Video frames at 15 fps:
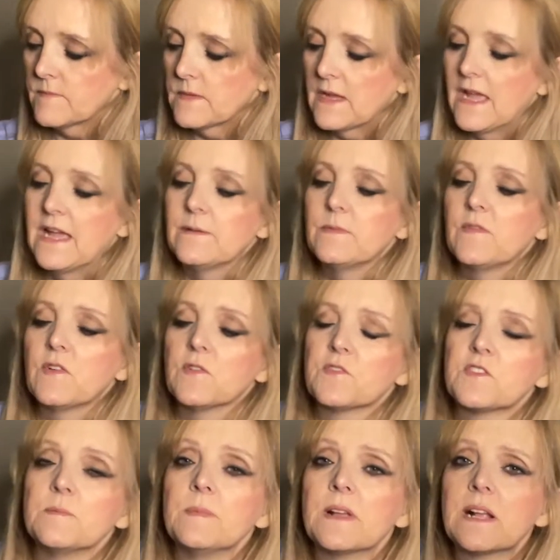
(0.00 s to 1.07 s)
And we've got
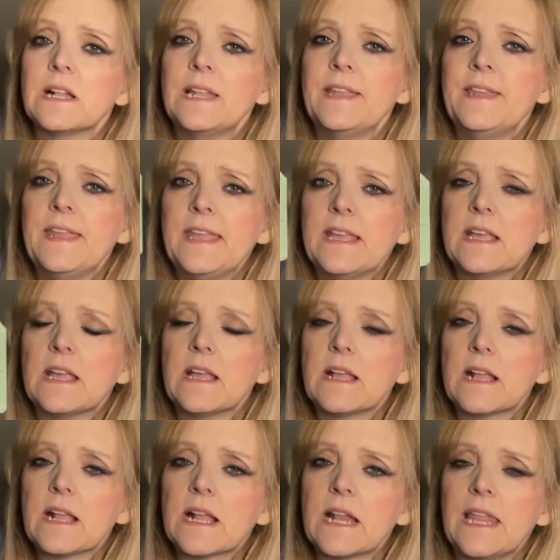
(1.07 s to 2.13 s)
some Clinique
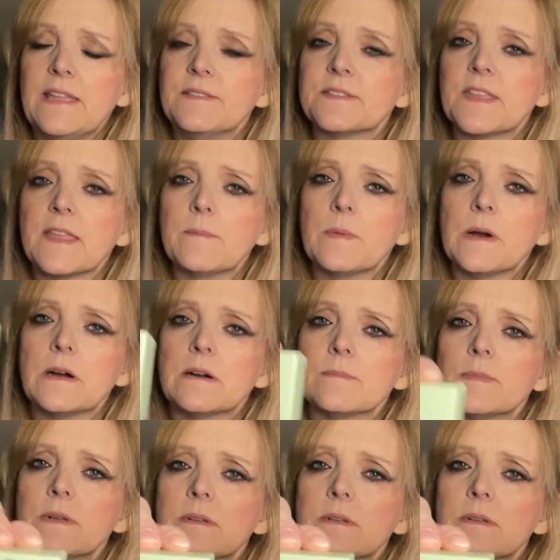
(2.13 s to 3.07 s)
cleansing balm.